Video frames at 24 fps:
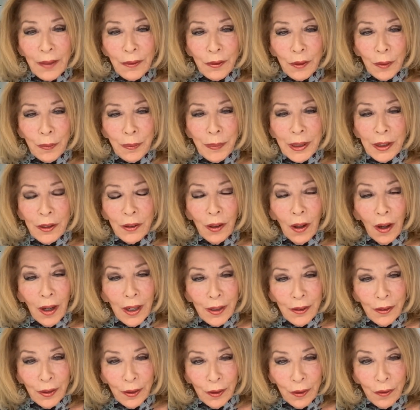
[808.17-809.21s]
to be tied
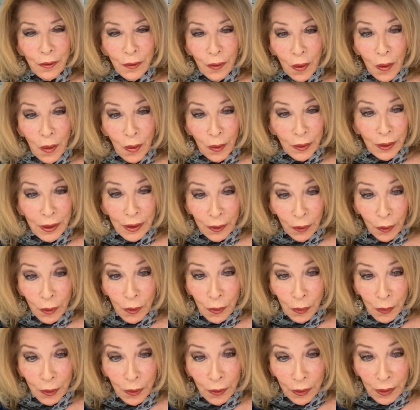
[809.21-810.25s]
to the phone. And those
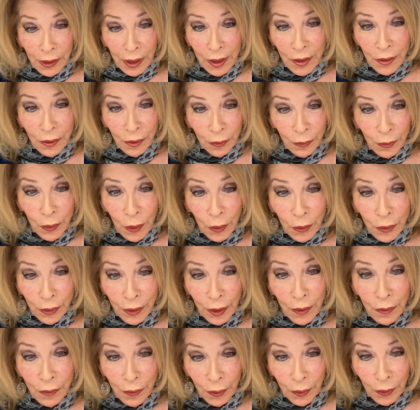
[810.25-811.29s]
were days of no cell
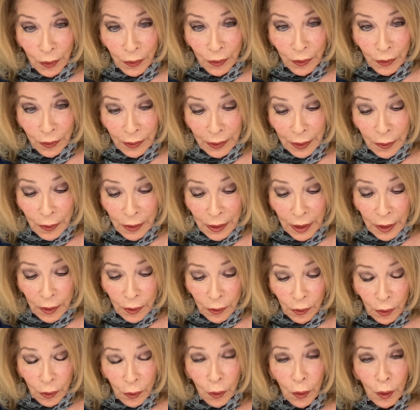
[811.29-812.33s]
phones. They used to
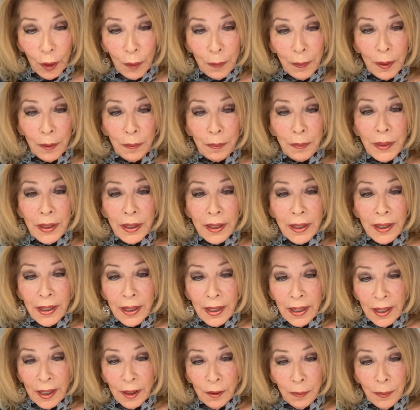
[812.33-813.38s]
talk about me
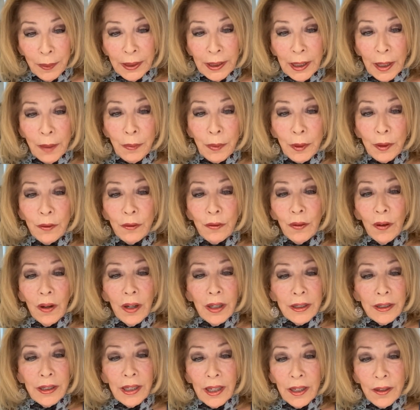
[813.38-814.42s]
as being able to find
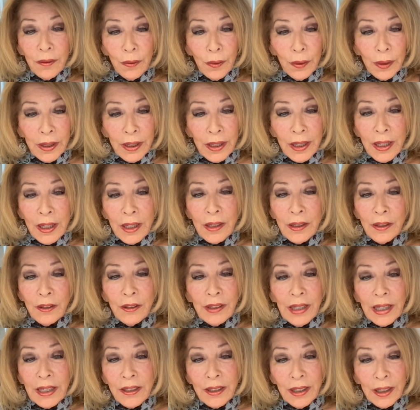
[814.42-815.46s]
every
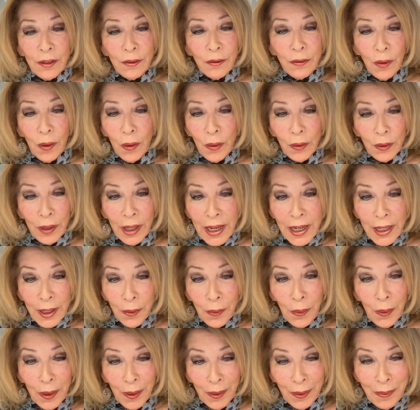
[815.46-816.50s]
standing phone
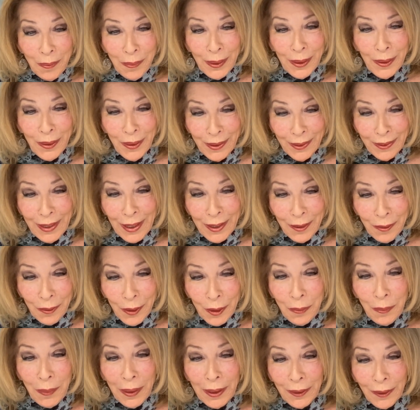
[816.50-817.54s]
anywhere, because that was
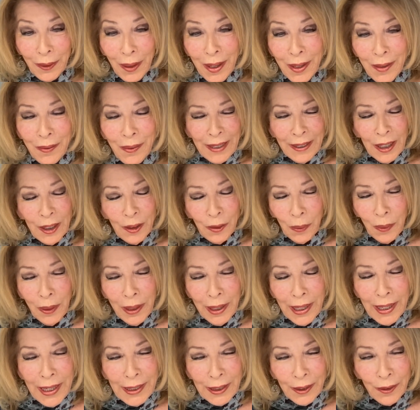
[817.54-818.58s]
my life. That's why I
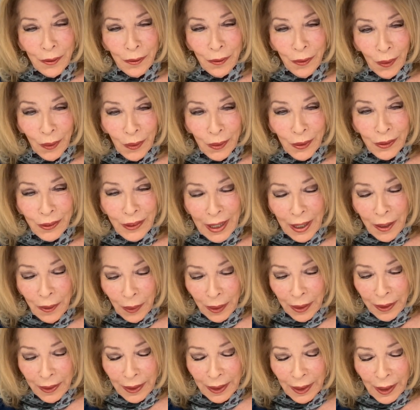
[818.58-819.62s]
hate the phones now, I
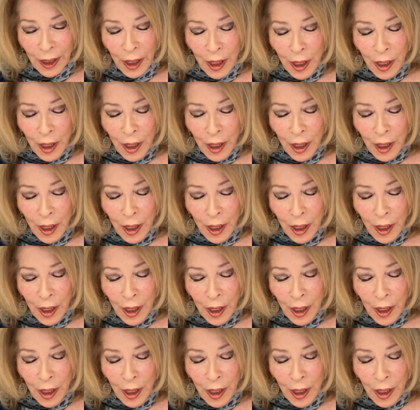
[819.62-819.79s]
think.